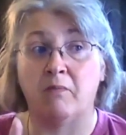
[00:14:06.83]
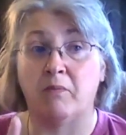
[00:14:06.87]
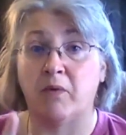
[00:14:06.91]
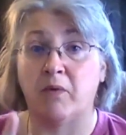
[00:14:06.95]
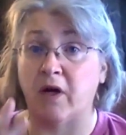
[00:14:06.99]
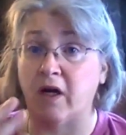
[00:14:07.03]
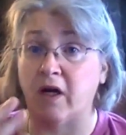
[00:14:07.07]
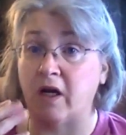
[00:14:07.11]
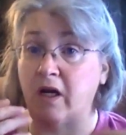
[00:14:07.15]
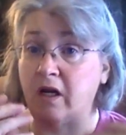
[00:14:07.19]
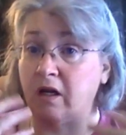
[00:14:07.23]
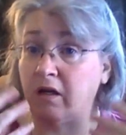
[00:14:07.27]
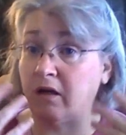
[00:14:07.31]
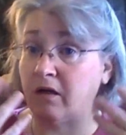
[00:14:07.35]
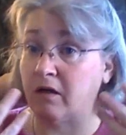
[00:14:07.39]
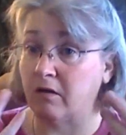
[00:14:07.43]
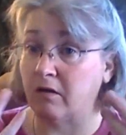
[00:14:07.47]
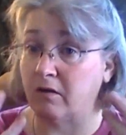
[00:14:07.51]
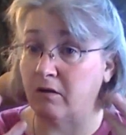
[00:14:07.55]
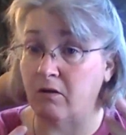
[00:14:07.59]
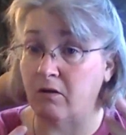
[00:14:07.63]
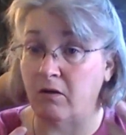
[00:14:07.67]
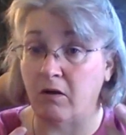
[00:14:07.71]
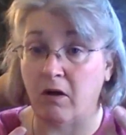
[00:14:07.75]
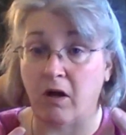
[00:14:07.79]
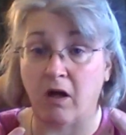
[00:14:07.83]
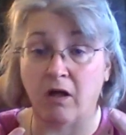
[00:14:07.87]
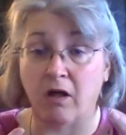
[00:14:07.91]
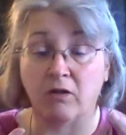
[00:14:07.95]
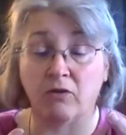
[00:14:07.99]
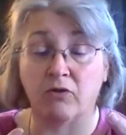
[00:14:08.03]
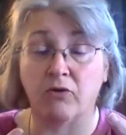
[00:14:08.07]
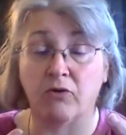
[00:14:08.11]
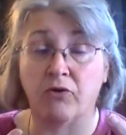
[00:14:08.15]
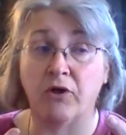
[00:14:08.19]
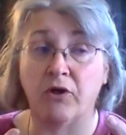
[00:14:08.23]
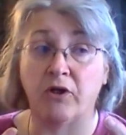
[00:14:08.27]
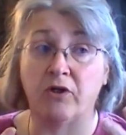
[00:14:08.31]
but long
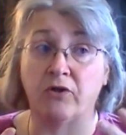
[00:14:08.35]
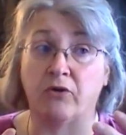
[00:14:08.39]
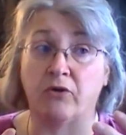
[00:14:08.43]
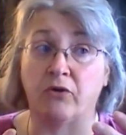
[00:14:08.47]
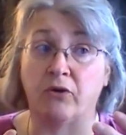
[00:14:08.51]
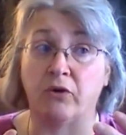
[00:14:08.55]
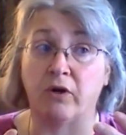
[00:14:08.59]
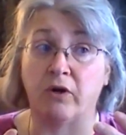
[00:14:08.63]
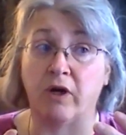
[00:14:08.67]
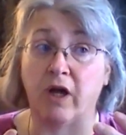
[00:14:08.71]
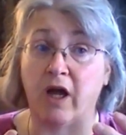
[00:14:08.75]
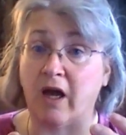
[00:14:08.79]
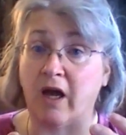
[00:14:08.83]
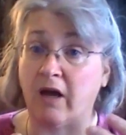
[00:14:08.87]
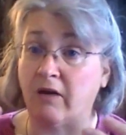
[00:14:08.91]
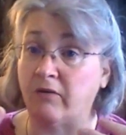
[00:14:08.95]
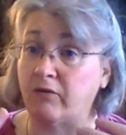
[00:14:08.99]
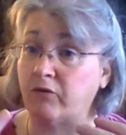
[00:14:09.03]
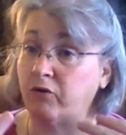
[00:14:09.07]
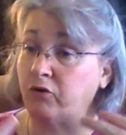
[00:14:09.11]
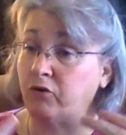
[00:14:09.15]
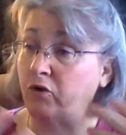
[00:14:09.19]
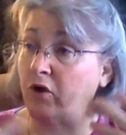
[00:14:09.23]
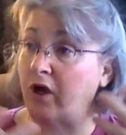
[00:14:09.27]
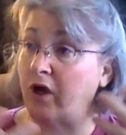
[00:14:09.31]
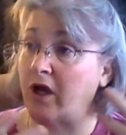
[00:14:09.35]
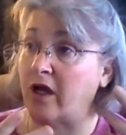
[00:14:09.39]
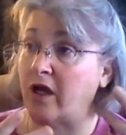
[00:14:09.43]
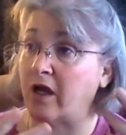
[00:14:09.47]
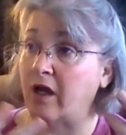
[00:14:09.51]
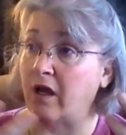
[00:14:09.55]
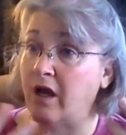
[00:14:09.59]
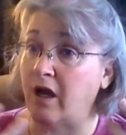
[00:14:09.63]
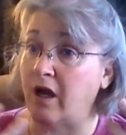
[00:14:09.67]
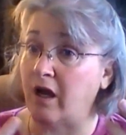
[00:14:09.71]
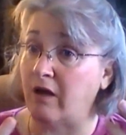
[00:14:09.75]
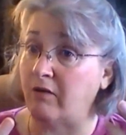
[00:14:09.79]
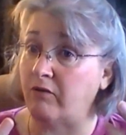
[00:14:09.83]
story short, after I
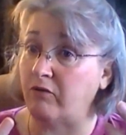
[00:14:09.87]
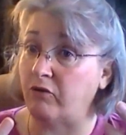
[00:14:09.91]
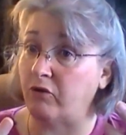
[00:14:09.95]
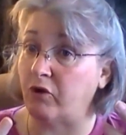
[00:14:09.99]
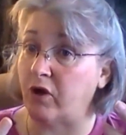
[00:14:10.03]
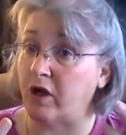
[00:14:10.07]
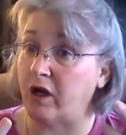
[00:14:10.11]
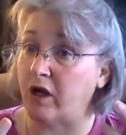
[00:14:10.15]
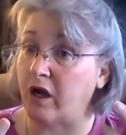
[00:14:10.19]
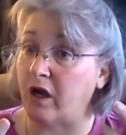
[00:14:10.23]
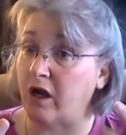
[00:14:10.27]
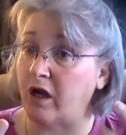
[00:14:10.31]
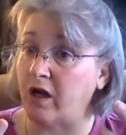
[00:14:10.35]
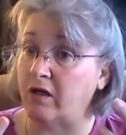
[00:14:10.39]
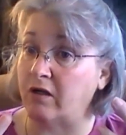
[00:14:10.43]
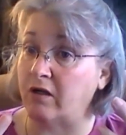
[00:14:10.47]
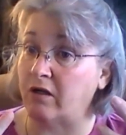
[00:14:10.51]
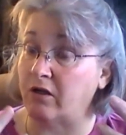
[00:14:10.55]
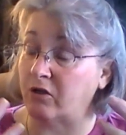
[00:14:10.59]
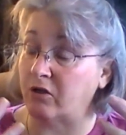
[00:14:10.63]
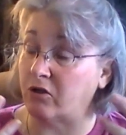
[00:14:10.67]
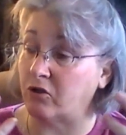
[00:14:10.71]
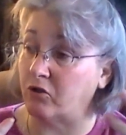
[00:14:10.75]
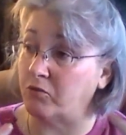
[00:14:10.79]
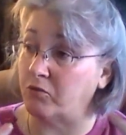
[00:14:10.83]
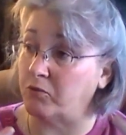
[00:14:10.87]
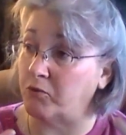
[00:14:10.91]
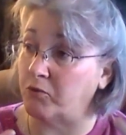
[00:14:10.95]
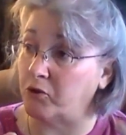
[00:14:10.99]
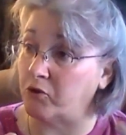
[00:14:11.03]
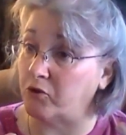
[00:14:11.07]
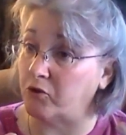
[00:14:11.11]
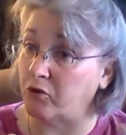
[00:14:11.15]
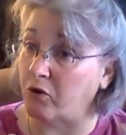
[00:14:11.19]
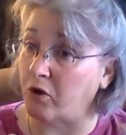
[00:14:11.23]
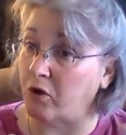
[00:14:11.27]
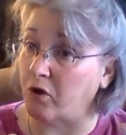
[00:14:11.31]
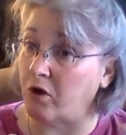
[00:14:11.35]
got the super
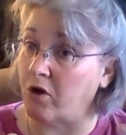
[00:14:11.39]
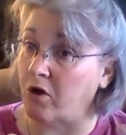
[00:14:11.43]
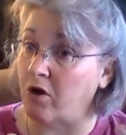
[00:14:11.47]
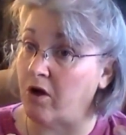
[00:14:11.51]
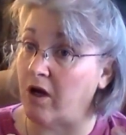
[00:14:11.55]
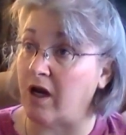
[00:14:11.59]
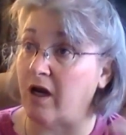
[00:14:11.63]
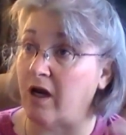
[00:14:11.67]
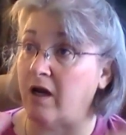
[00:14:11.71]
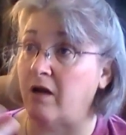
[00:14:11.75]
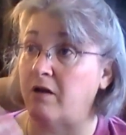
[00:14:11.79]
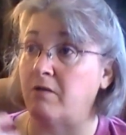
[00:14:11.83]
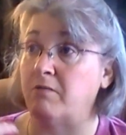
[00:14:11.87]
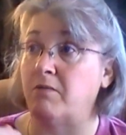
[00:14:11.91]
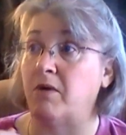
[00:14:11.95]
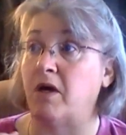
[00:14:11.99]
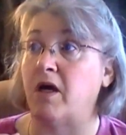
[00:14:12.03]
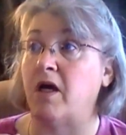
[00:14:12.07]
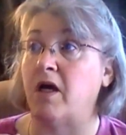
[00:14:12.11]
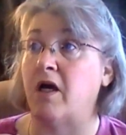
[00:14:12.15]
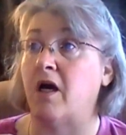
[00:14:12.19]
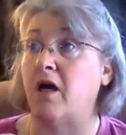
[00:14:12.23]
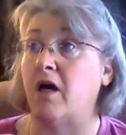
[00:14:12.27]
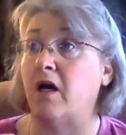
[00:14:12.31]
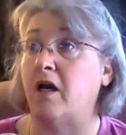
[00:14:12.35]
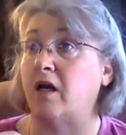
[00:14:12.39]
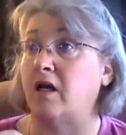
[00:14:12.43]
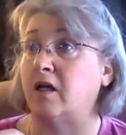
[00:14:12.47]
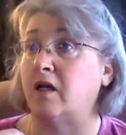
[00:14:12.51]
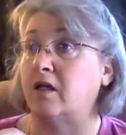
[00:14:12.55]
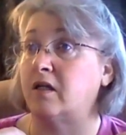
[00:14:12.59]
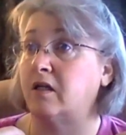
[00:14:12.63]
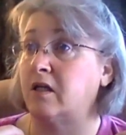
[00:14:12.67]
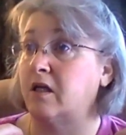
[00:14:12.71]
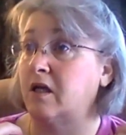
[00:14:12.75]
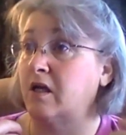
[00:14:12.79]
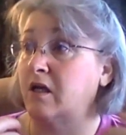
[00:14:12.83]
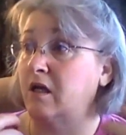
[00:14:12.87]
strong antibiotic,
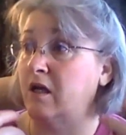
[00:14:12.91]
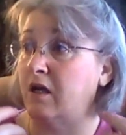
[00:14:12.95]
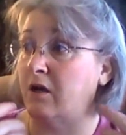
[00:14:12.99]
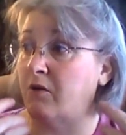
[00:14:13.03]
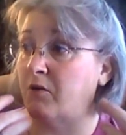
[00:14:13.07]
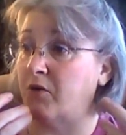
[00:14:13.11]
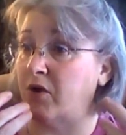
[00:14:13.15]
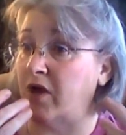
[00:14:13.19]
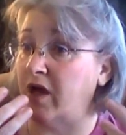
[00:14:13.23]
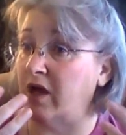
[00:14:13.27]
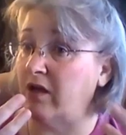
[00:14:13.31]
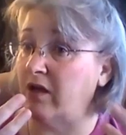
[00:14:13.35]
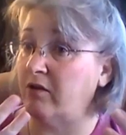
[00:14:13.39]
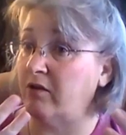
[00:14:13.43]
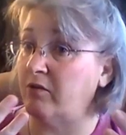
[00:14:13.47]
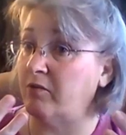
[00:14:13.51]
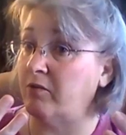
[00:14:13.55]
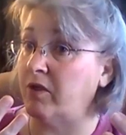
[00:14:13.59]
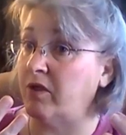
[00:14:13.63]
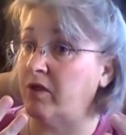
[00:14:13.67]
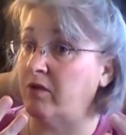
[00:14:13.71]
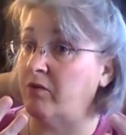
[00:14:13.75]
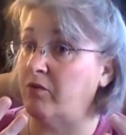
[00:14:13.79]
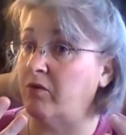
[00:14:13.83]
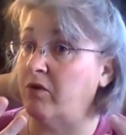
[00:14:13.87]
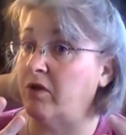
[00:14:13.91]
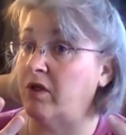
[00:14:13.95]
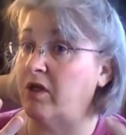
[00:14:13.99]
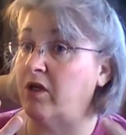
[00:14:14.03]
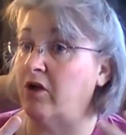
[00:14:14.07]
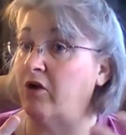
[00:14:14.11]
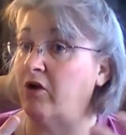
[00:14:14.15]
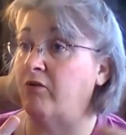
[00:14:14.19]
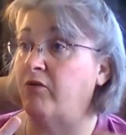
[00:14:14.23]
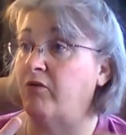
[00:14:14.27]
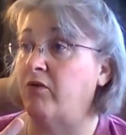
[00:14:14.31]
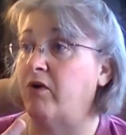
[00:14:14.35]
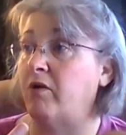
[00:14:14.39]
we have to be really
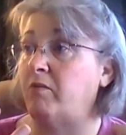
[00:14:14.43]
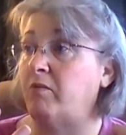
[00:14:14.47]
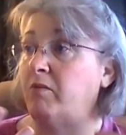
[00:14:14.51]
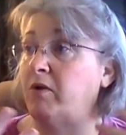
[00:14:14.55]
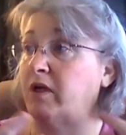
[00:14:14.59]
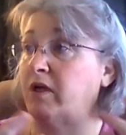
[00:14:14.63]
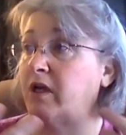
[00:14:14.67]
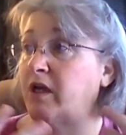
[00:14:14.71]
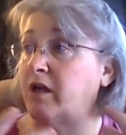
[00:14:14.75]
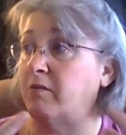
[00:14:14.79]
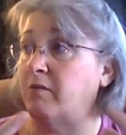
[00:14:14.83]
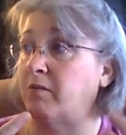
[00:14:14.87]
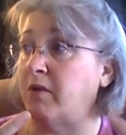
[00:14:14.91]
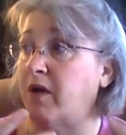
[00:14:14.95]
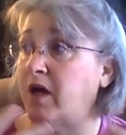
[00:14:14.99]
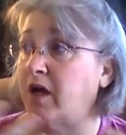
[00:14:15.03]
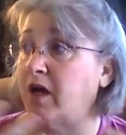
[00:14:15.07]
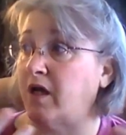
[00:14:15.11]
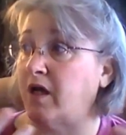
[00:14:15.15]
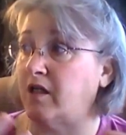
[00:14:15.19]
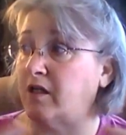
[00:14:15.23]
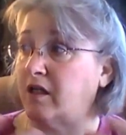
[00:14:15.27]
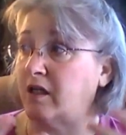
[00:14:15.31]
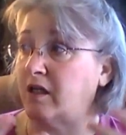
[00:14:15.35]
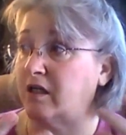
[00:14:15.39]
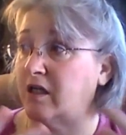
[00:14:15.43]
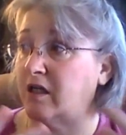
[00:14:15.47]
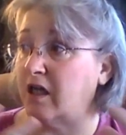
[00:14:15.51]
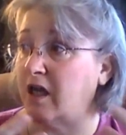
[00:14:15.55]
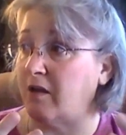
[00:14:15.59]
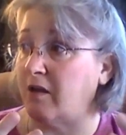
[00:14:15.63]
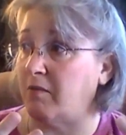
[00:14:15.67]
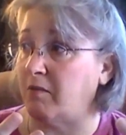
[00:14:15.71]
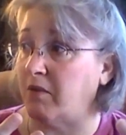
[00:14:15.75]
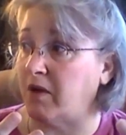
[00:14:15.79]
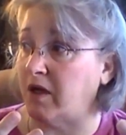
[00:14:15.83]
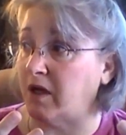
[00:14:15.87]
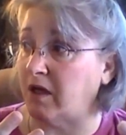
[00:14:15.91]
careful how much antibiotics I
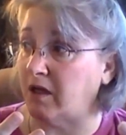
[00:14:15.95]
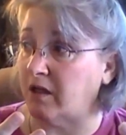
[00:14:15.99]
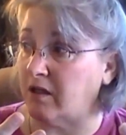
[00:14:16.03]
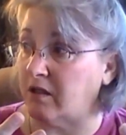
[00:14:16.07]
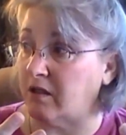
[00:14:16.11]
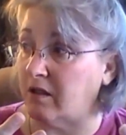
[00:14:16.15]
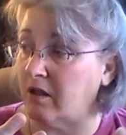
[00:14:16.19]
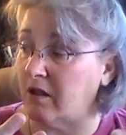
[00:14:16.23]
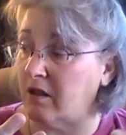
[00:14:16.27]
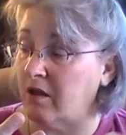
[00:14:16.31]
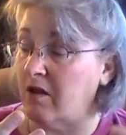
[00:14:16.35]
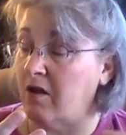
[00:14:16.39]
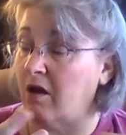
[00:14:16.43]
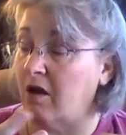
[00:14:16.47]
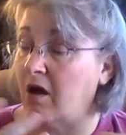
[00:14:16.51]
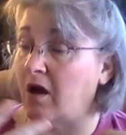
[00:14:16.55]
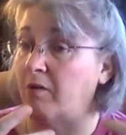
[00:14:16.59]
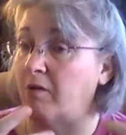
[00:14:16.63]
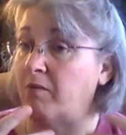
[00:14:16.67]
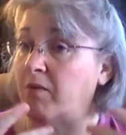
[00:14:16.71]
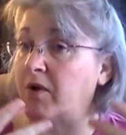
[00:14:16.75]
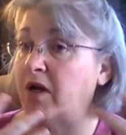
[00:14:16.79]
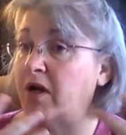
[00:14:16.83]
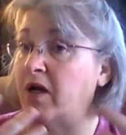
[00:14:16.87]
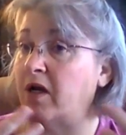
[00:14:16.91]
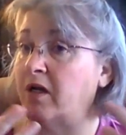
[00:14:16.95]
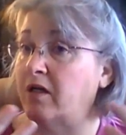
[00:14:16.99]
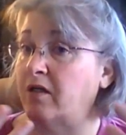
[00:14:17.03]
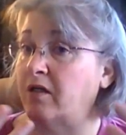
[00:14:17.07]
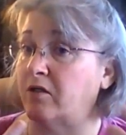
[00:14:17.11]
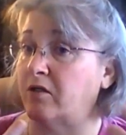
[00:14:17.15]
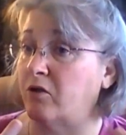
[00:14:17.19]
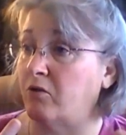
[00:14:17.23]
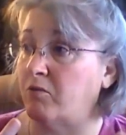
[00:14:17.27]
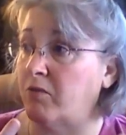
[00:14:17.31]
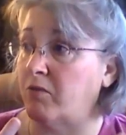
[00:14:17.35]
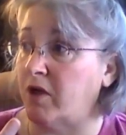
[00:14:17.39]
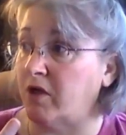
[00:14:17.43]
take, because I've been on
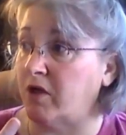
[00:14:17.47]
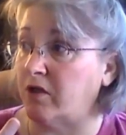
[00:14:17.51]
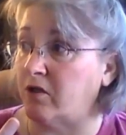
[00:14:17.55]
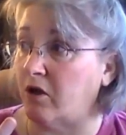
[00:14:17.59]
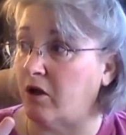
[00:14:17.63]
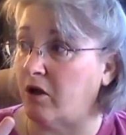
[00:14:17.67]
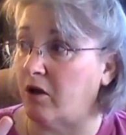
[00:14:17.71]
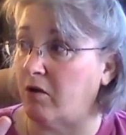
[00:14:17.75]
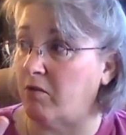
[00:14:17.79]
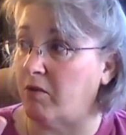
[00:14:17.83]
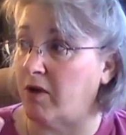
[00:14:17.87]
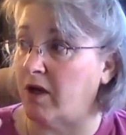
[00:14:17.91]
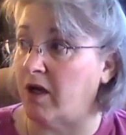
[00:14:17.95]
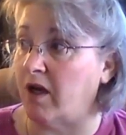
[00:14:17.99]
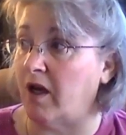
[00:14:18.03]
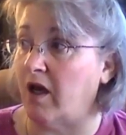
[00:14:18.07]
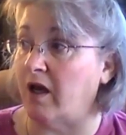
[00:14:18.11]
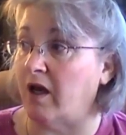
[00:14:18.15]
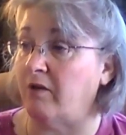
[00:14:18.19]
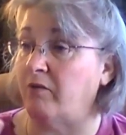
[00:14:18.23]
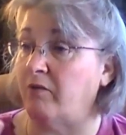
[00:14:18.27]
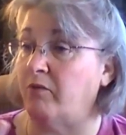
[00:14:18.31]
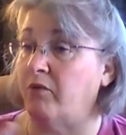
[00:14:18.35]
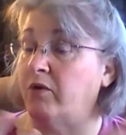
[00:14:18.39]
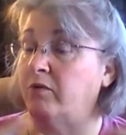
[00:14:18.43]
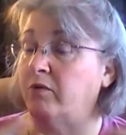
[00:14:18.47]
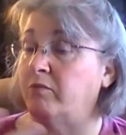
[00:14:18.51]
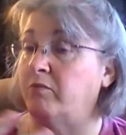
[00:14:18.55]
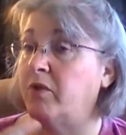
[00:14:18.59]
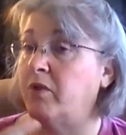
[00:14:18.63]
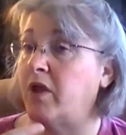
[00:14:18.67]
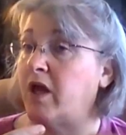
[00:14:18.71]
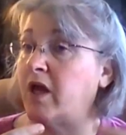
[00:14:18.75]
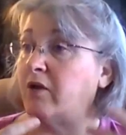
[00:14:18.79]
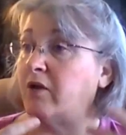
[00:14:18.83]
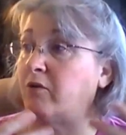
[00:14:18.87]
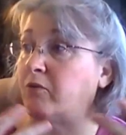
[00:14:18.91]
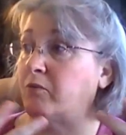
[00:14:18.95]
so much all my life with
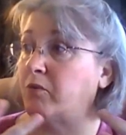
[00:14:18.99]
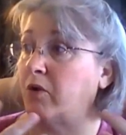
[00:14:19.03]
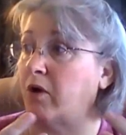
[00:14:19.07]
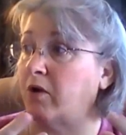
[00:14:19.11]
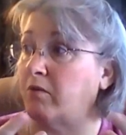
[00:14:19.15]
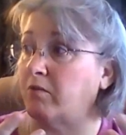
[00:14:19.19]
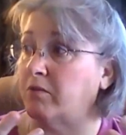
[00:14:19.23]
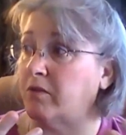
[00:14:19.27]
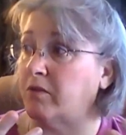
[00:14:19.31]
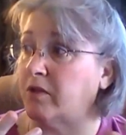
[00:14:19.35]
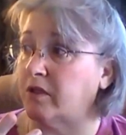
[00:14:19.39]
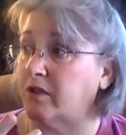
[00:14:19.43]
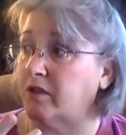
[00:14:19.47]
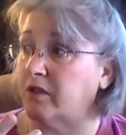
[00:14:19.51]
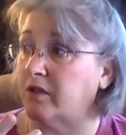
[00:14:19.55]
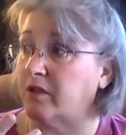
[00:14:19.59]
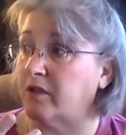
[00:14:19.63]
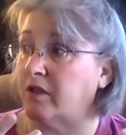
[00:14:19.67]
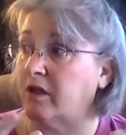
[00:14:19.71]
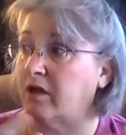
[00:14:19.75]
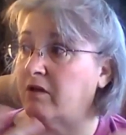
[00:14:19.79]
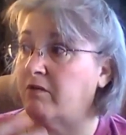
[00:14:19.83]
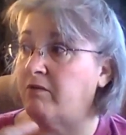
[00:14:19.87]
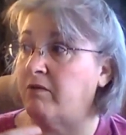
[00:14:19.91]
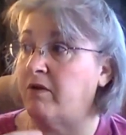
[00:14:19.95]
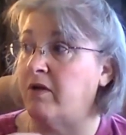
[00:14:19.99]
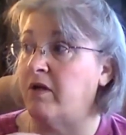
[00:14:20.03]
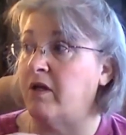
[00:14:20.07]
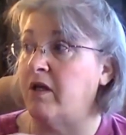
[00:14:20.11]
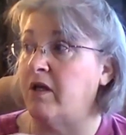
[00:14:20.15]
bladder problems and stuff